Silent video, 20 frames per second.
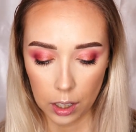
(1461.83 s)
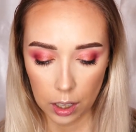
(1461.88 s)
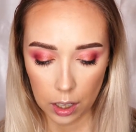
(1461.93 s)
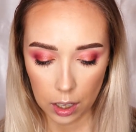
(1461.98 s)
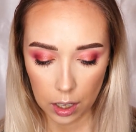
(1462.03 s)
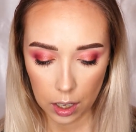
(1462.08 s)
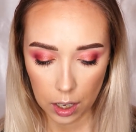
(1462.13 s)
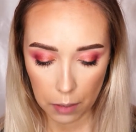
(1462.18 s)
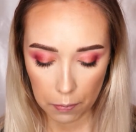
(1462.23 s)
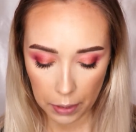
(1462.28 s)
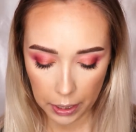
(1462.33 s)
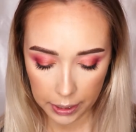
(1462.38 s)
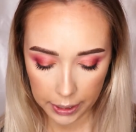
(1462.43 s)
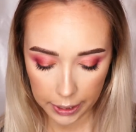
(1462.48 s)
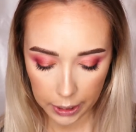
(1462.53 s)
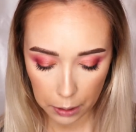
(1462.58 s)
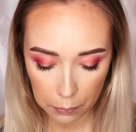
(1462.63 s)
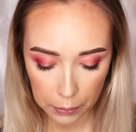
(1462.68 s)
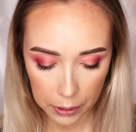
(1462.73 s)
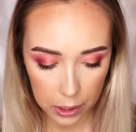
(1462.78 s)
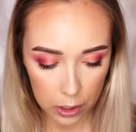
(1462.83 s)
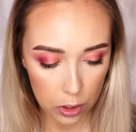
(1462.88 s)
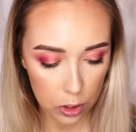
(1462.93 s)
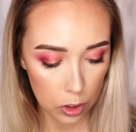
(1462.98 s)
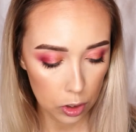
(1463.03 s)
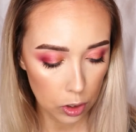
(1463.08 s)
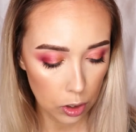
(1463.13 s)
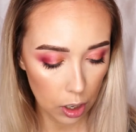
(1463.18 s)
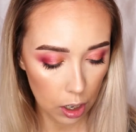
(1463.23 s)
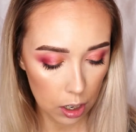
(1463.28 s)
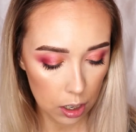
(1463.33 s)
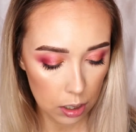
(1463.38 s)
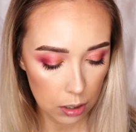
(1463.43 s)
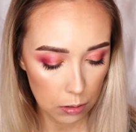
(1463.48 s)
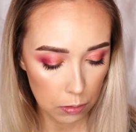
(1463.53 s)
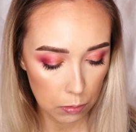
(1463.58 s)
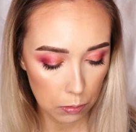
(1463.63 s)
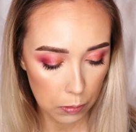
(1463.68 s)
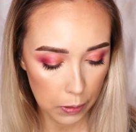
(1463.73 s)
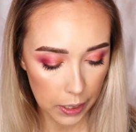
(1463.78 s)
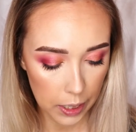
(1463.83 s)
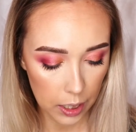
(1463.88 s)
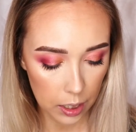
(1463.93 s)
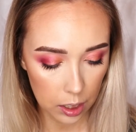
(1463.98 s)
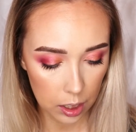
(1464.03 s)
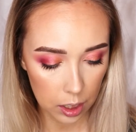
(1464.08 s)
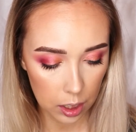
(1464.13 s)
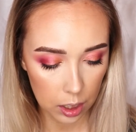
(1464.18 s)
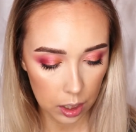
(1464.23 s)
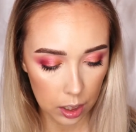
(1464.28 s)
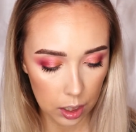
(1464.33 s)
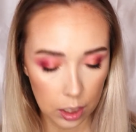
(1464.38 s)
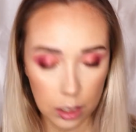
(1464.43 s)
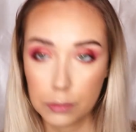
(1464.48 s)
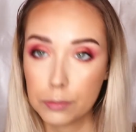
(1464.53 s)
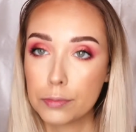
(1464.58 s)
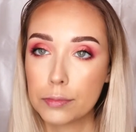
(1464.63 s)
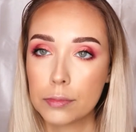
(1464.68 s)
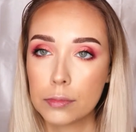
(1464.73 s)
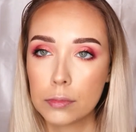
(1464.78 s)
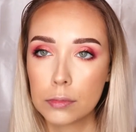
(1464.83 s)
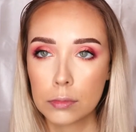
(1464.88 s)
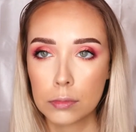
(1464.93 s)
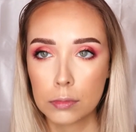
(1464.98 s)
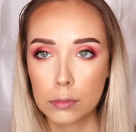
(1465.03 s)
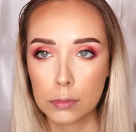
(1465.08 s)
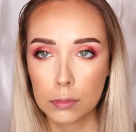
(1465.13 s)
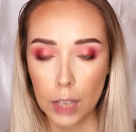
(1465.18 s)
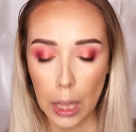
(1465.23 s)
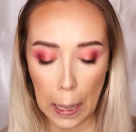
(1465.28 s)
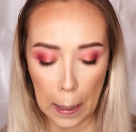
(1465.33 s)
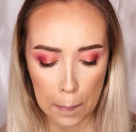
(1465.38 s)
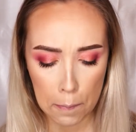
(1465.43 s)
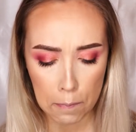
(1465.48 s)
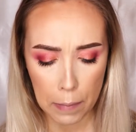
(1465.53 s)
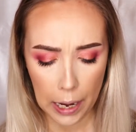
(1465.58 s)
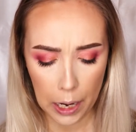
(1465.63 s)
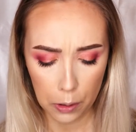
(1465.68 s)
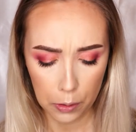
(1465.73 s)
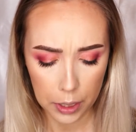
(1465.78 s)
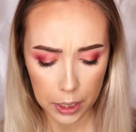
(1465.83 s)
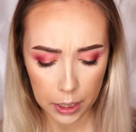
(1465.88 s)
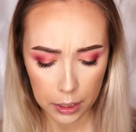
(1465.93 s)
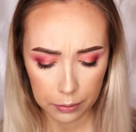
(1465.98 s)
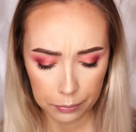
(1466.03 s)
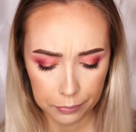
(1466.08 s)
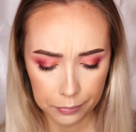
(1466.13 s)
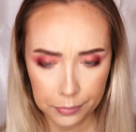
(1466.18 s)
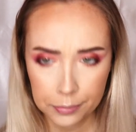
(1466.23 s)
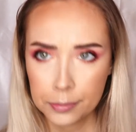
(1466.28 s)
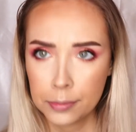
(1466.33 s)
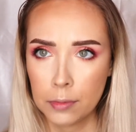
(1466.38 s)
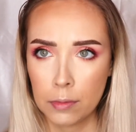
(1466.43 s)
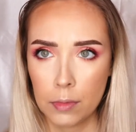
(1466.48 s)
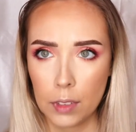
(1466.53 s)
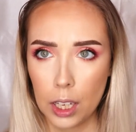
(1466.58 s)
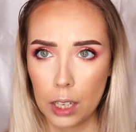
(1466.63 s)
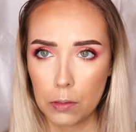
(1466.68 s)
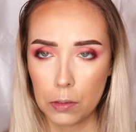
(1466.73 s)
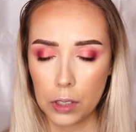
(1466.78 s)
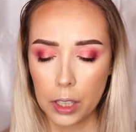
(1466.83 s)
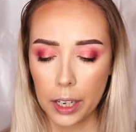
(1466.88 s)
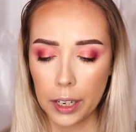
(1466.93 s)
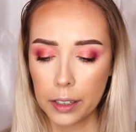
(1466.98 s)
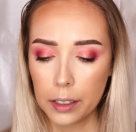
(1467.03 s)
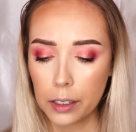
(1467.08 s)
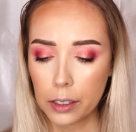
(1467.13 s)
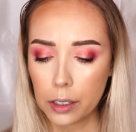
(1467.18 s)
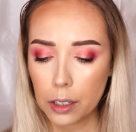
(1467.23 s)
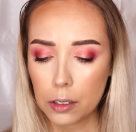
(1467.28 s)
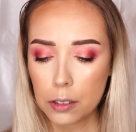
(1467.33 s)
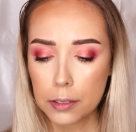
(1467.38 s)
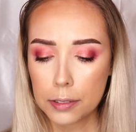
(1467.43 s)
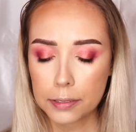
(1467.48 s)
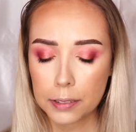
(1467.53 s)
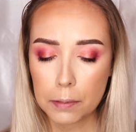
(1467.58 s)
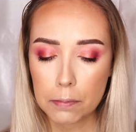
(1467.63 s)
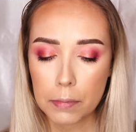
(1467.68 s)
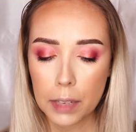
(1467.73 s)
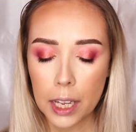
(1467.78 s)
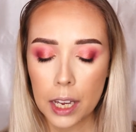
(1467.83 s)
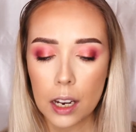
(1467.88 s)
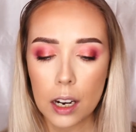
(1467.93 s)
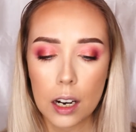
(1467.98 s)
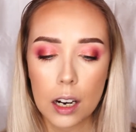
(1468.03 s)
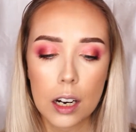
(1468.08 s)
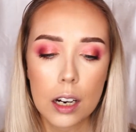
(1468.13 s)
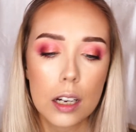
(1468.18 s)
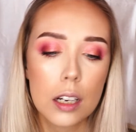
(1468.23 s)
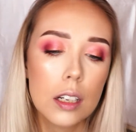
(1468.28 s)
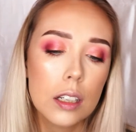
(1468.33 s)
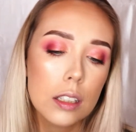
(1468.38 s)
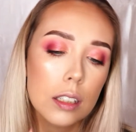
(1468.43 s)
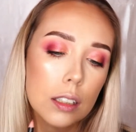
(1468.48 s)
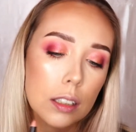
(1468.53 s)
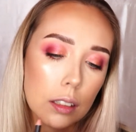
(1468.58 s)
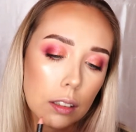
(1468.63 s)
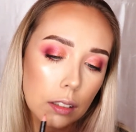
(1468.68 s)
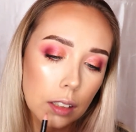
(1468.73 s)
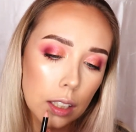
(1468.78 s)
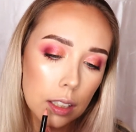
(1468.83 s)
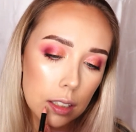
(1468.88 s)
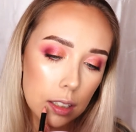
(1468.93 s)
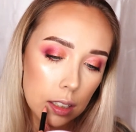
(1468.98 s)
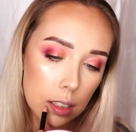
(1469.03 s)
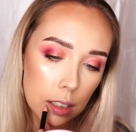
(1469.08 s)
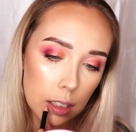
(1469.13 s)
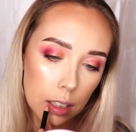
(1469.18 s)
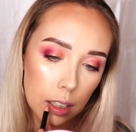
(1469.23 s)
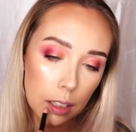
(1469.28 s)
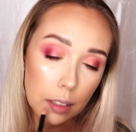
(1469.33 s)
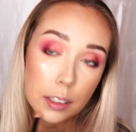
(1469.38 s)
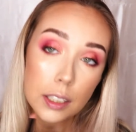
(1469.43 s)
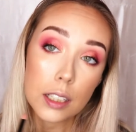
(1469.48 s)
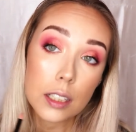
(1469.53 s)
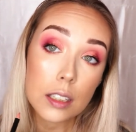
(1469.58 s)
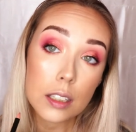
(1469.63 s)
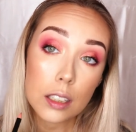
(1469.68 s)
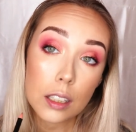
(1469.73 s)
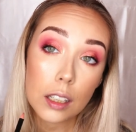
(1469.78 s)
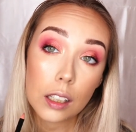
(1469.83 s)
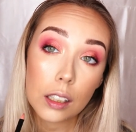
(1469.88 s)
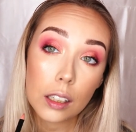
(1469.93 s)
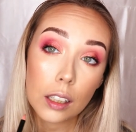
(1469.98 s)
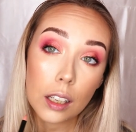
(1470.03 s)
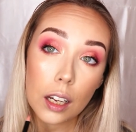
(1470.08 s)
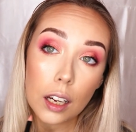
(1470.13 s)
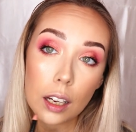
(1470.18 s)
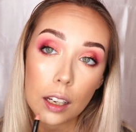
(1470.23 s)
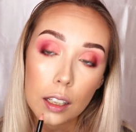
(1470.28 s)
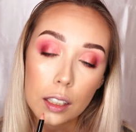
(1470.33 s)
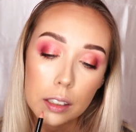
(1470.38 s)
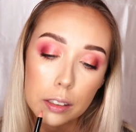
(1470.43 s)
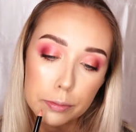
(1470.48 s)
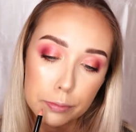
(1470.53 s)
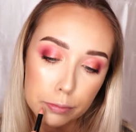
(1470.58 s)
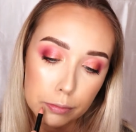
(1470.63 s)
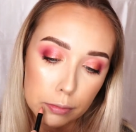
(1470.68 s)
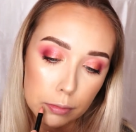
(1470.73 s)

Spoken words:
I think I'm going to start with Pouty, and we'll kind of go from there. So let's see how these glide.